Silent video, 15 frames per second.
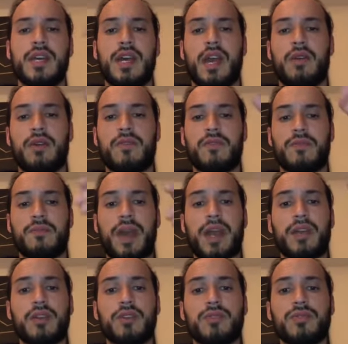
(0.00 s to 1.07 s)
However,
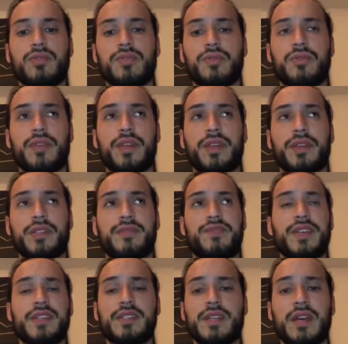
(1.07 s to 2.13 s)
my go-to thing is
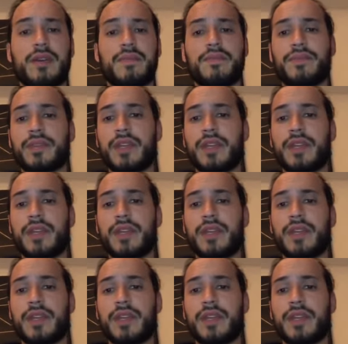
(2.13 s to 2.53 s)
FaceTime.